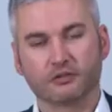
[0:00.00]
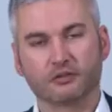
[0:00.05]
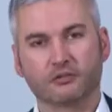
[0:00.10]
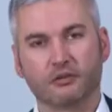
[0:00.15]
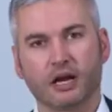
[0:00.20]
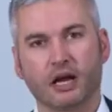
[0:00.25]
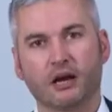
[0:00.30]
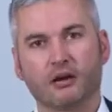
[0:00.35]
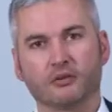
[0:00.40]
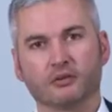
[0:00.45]
is
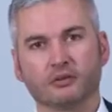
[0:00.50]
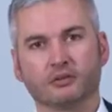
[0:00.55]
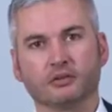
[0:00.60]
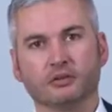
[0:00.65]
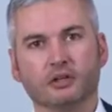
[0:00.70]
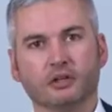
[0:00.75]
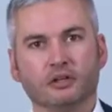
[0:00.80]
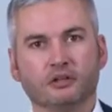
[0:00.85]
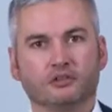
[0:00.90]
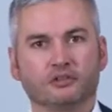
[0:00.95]
around
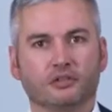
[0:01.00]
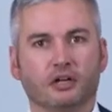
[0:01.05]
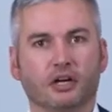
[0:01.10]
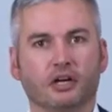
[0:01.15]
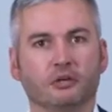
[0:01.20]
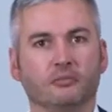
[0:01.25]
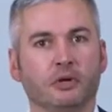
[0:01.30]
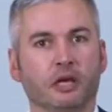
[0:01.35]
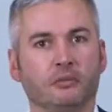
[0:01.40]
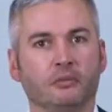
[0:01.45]

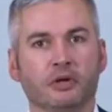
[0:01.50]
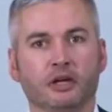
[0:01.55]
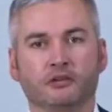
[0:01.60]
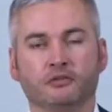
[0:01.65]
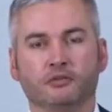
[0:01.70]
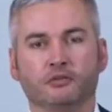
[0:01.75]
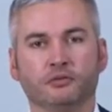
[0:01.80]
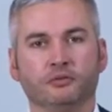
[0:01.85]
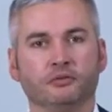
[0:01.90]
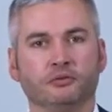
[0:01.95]
starting maybe
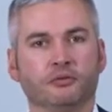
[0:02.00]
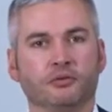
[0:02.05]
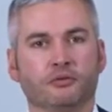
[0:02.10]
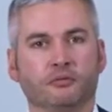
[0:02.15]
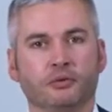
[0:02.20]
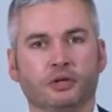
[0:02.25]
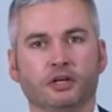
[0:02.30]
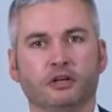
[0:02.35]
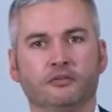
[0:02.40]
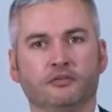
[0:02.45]
at 2,
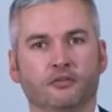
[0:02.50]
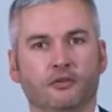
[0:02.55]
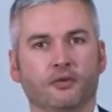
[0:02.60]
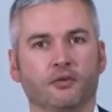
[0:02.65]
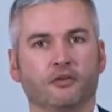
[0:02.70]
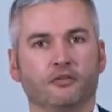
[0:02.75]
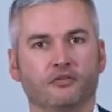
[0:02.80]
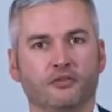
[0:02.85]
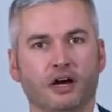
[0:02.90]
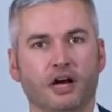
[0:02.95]
3,
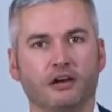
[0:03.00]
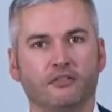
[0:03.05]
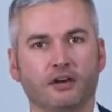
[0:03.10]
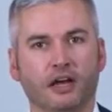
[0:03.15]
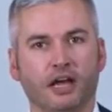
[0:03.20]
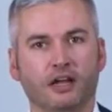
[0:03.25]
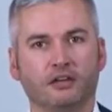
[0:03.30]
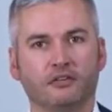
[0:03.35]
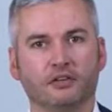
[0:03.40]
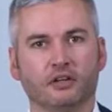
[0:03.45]
4, 5
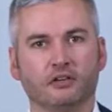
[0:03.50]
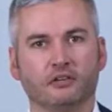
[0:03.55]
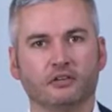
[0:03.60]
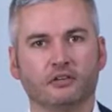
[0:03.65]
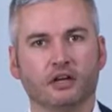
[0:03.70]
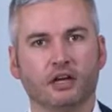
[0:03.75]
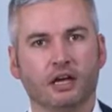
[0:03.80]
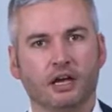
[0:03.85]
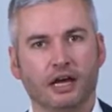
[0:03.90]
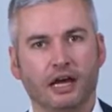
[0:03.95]

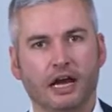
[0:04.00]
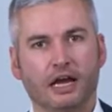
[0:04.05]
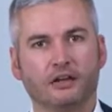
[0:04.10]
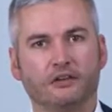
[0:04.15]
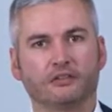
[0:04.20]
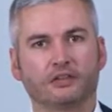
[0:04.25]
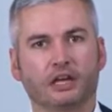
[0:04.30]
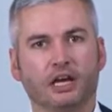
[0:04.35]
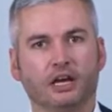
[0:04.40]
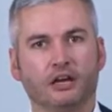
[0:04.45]
handsets
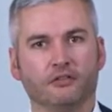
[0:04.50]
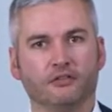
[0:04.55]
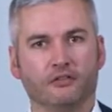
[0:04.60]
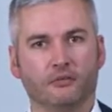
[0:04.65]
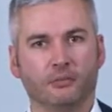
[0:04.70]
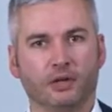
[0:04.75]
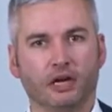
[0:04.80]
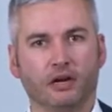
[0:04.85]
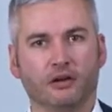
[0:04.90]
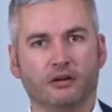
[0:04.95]
and scale
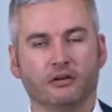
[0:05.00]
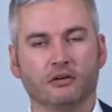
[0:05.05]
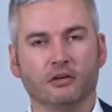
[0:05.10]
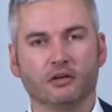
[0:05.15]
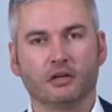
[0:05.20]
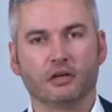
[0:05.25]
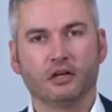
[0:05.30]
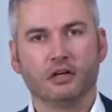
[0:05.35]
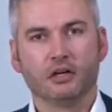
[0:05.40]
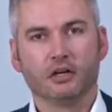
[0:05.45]
from there.
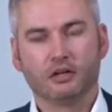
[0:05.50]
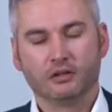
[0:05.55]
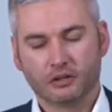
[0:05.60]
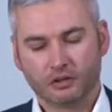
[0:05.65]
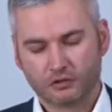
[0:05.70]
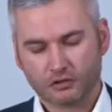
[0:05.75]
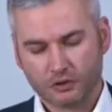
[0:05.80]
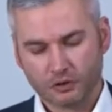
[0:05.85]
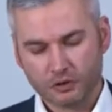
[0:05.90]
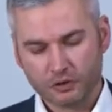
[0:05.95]

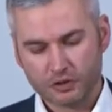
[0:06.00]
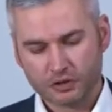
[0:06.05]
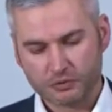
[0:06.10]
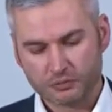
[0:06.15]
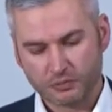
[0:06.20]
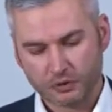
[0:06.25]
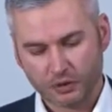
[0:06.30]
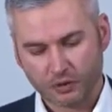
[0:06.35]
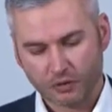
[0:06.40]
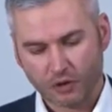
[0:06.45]
The
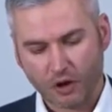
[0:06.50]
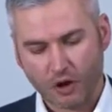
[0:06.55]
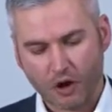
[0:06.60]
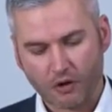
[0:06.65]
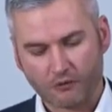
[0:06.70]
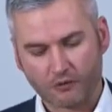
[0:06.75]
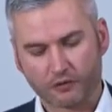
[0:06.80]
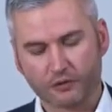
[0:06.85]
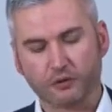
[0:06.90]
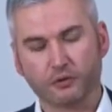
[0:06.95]
solution will
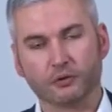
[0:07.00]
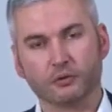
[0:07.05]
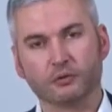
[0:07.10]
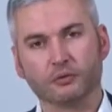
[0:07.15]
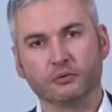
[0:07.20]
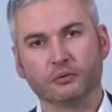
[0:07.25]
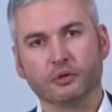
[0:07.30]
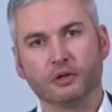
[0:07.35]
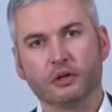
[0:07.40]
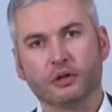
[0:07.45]
offer
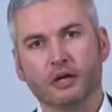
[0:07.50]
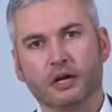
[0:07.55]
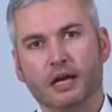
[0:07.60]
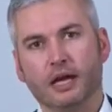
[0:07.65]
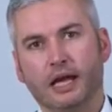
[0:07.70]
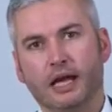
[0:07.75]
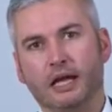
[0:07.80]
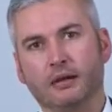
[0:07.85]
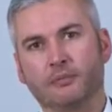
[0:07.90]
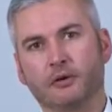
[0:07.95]
you
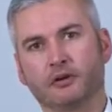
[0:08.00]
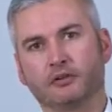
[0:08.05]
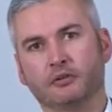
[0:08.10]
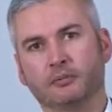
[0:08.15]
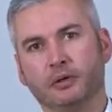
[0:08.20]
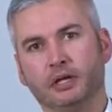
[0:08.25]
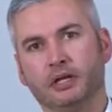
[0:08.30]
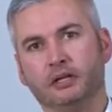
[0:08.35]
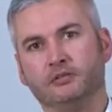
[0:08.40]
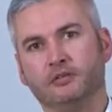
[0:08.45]
a
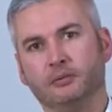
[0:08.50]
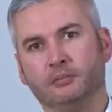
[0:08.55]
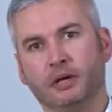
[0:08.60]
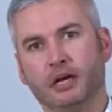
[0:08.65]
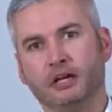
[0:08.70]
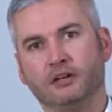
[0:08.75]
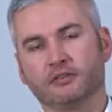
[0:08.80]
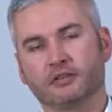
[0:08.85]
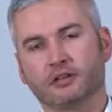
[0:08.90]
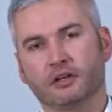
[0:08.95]
possibility
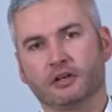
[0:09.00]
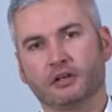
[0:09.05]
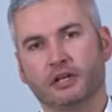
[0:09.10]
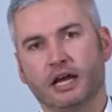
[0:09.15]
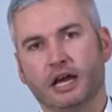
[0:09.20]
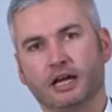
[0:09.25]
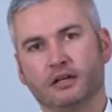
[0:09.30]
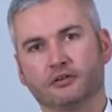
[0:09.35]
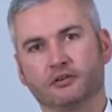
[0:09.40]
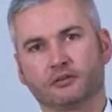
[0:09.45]
based on
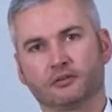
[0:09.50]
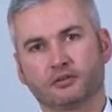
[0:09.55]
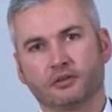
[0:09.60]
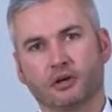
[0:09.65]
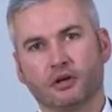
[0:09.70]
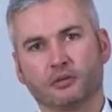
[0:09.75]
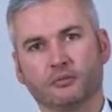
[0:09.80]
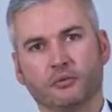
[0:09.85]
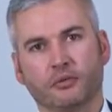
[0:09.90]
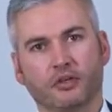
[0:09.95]
that to
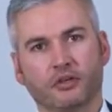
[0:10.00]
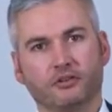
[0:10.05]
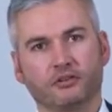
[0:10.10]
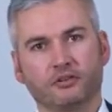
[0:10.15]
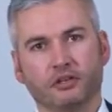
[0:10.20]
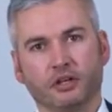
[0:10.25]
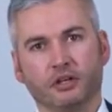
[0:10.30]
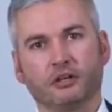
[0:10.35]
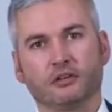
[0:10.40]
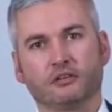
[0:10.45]
start with a
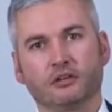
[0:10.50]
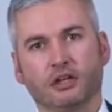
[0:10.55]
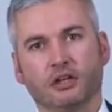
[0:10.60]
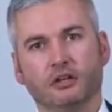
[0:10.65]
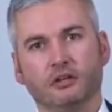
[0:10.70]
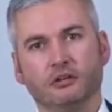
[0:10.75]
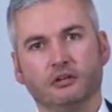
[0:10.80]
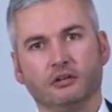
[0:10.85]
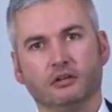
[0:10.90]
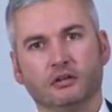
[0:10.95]
single
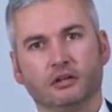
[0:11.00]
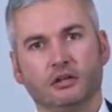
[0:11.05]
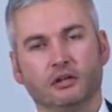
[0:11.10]
cell,